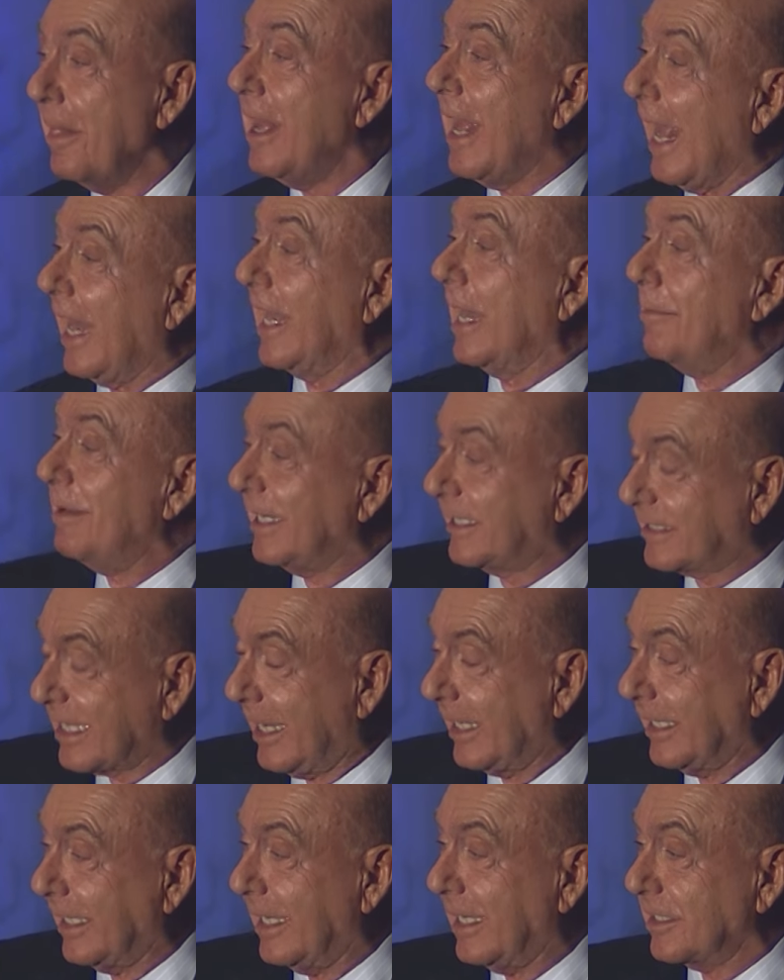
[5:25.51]
And let me tell
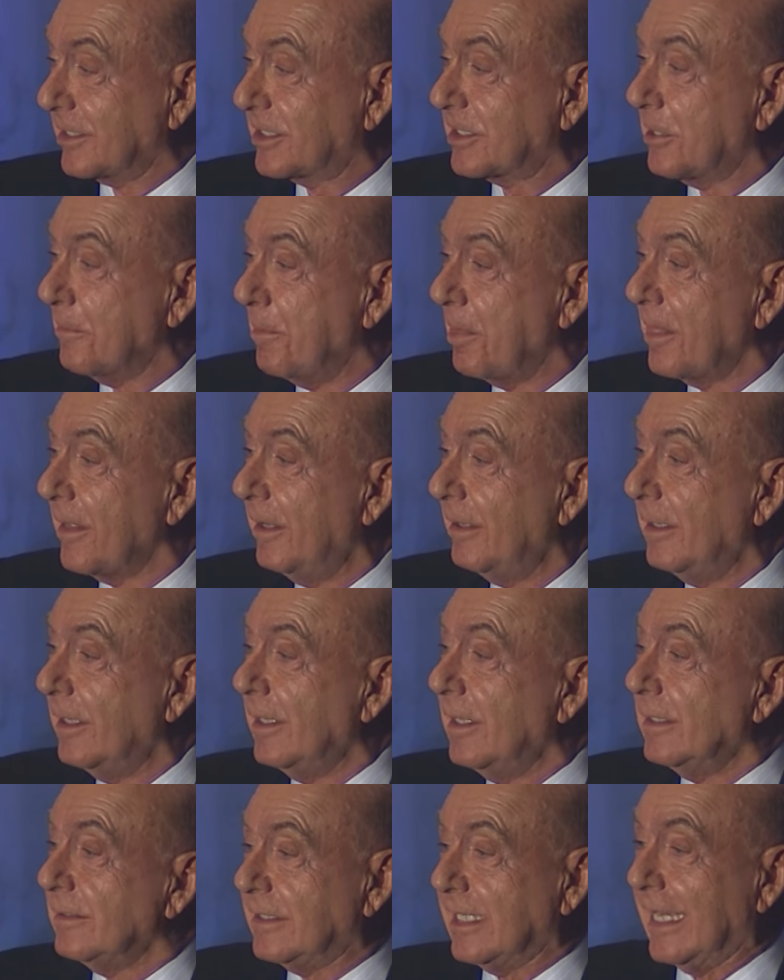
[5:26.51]
you this.
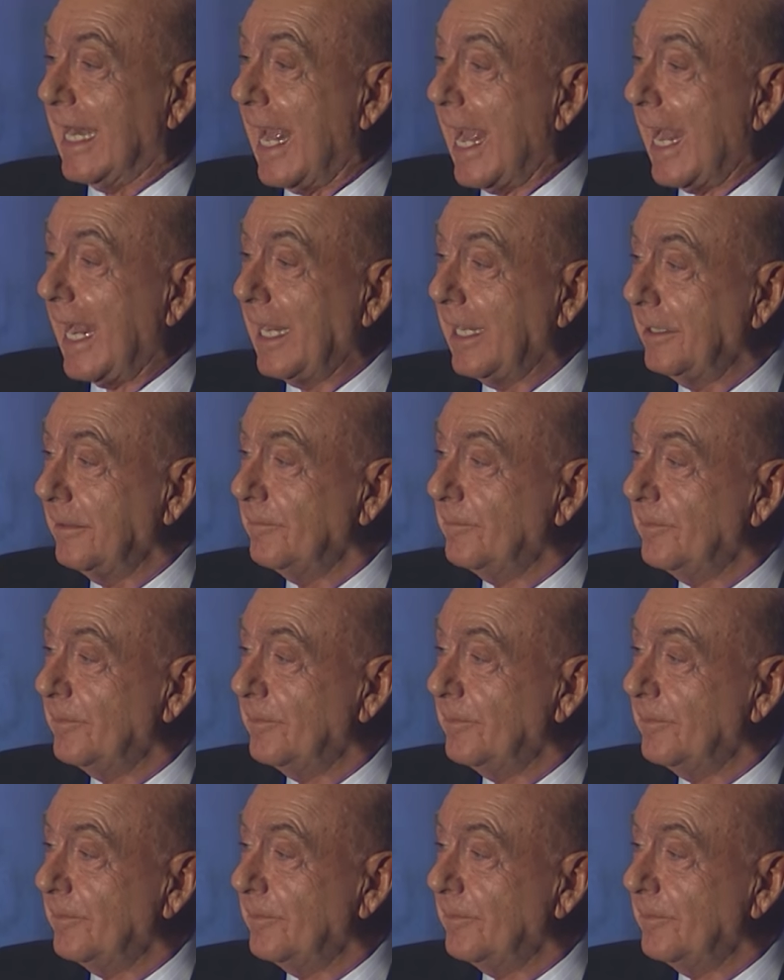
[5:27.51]
Today,